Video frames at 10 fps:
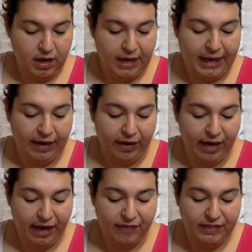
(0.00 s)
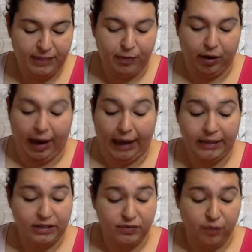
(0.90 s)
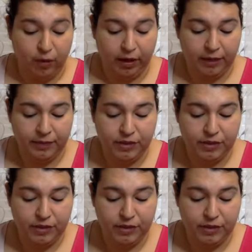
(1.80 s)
area of deep cracks form.